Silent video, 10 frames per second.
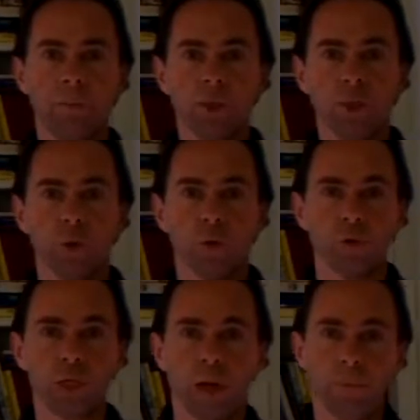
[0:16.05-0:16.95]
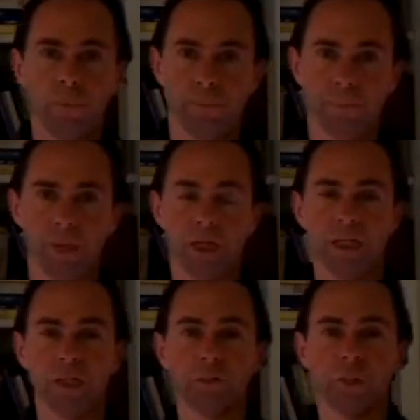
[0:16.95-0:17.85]
name is Johan Oldenkamp,
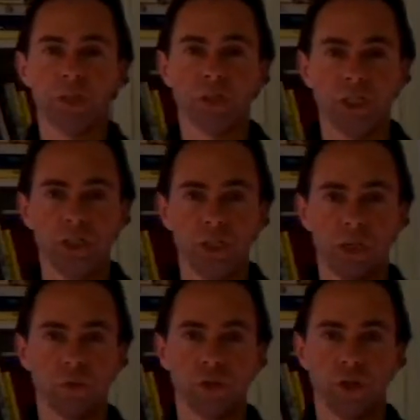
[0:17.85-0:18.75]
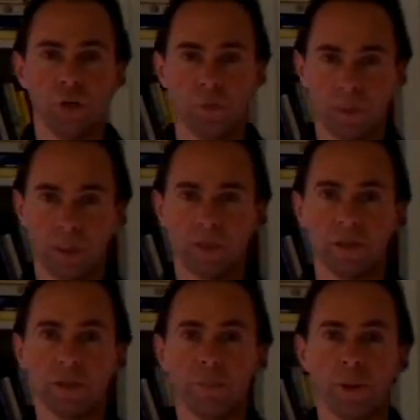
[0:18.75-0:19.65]
and in this presentation I will show
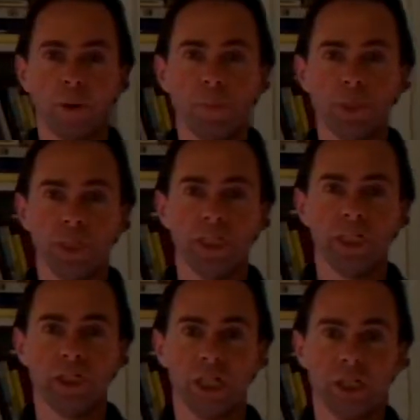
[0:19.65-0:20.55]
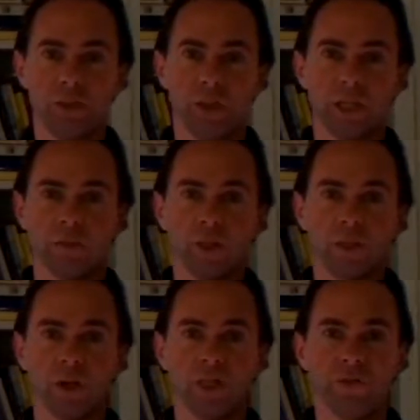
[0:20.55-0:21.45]
that the pyramids in Giza, together with
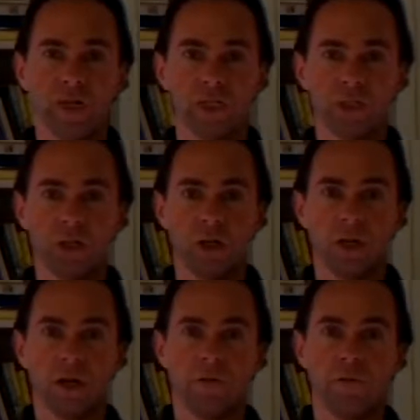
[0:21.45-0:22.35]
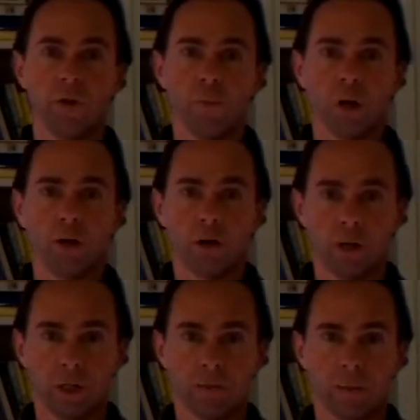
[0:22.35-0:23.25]
the Great Sphinx, form a
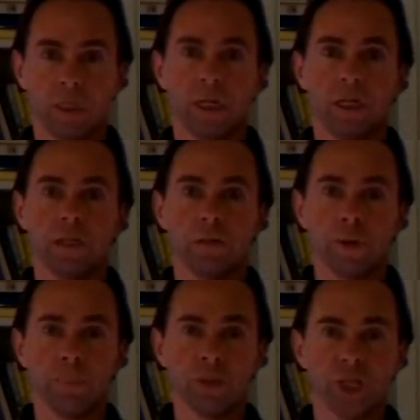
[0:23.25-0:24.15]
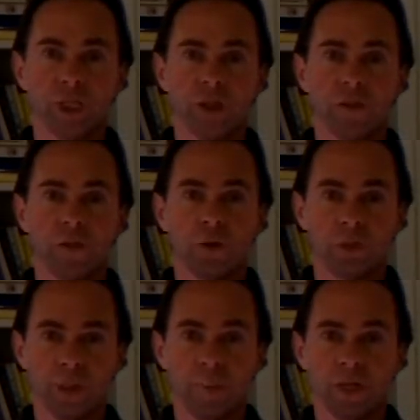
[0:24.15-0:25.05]
clock that represents our
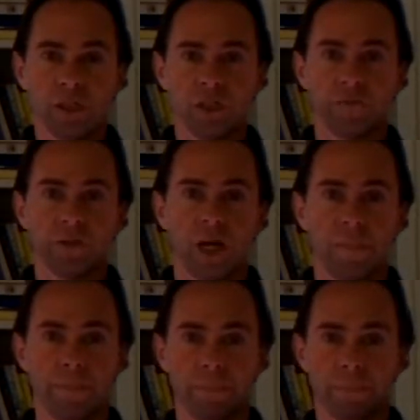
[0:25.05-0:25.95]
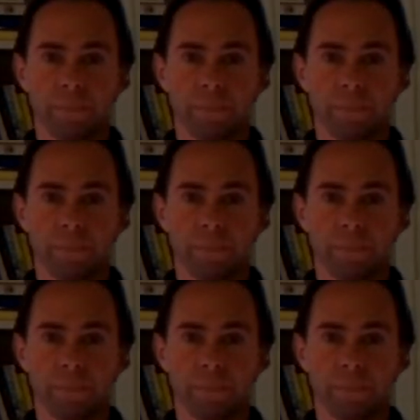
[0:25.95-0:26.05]
third dimension of time.